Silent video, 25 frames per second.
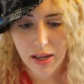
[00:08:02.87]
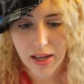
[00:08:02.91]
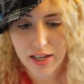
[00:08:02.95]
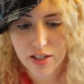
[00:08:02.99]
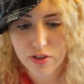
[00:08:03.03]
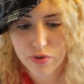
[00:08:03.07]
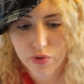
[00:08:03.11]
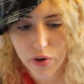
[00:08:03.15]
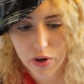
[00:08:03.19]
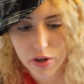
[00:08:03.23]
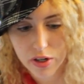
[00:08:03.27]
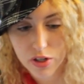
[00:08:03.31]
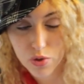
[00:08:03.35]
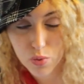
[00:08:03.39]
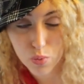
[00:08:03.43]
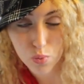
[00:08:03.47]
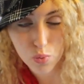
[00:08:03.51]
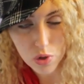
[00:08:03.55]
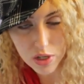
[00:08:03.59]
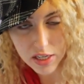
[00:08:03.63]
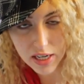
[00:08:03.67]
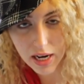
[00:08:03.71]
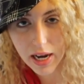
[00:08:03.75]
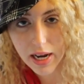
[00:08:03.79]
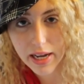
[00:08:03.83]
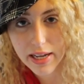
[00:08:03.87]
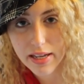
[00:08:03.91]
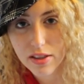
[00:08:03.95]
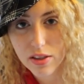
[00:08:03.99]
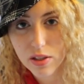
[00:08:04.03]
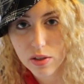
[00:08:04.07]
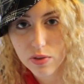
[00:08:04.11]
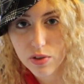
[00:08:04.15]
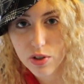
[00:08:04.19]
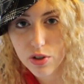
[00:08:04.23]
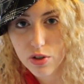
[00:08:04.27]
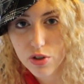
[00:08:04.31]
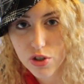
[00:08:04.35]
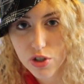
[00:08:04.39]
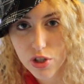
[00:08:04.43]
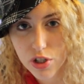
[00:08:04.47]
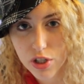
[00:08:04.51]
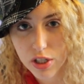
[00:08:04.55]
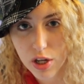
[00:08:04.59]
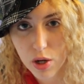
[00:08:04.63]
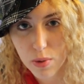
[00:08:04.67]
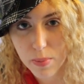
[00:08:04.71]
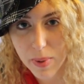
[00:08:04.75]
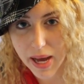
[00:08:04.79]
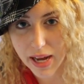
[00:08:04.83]
As far as would I in the
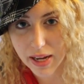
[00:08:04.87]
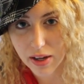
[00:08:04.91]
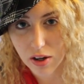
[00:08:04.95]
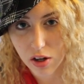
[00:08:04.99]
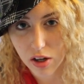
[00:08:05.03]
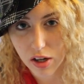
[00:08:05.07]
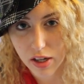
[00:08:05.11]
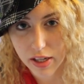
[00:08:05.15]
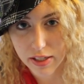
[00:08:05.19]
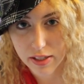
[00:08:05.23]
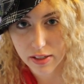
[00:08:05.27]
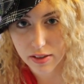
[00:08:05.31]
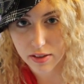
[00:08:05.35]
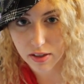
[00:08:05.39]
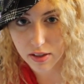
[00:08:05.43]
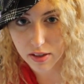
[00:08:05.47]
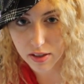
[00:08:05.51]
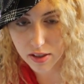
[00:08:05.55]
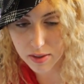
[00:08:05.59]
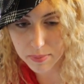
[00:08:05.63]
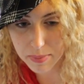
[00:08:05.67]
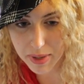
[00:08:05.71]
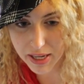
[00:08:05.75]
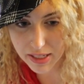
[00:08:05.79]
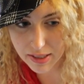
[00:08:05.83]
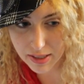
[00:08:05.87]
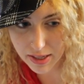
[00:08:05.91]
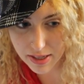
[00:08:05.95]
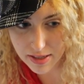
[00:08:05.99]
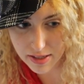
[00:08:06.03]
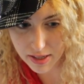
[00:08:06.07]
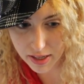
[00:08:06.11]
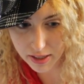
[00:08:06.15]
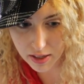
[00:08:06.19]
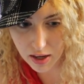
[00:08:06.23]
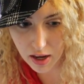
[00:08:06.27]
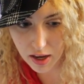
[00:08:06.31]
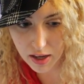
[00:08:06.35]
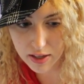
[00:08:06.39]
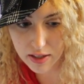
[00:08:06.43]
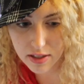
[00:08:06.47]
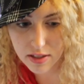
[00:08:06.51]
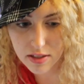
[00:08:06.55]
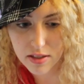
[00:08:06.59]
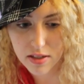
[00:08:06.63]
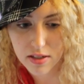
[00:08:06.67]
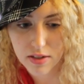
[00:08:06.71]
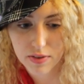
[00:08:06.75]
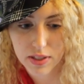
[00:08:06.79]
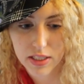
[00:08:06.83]
future go back on
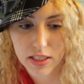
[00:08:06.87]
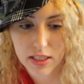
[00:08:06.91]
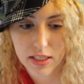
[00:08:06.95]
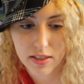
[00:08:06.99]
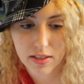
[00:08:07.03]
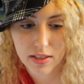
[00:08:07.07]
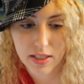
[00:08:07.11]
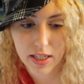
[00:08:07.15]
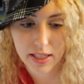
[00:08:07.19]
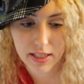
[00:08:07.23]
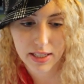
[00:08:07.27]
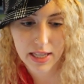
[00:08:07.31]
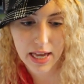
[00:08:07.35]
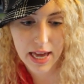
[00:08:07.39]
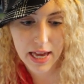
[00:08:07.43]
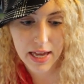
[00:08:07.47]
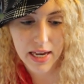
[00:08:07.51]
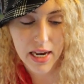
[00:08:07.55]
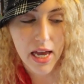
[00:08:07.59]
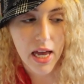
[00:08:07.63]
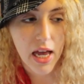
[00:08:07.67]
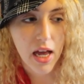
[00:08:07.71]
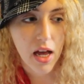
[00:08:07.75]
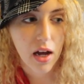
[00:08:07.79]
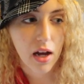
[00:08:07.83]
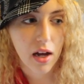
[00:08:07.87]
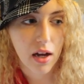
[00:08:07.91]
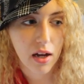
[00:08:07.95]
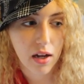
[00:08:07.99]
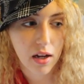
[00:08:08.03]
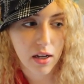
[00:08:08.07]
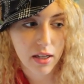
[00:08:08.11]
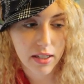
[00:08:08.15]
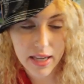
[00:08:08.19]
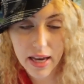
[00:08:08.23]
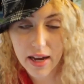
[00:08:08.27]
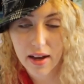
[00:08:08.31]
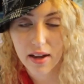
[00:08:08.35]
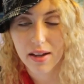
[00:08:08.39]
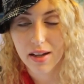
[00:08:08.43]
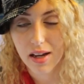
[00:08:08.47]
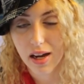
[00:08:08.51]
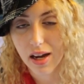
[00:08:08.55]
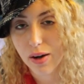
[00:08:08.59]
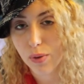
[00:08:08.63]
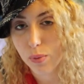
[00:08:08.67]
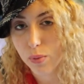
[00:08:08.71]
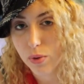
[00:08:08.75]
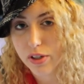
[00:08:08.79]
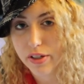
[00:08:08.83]
antipsychotics and different things like that, yeah,
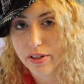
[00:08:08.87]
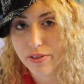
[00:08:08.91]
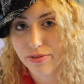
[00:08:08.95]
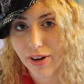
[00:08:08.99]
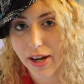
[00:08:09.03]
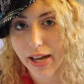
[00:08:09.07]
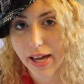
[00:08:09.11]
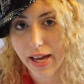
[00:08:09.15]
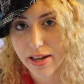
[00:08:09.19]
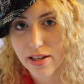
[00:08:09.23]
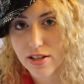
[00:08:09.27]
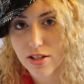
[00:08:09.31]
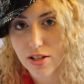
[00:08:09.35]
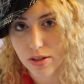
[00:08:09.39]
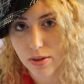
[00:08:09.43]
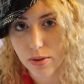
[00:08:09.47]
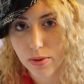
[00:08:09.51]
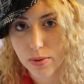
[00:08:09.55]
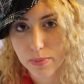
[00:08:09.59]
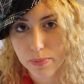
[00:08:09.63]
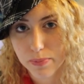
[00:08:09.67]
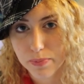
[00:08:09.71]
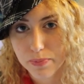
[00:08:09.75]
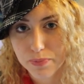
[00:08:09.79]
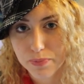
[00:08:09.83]
I would if I had to.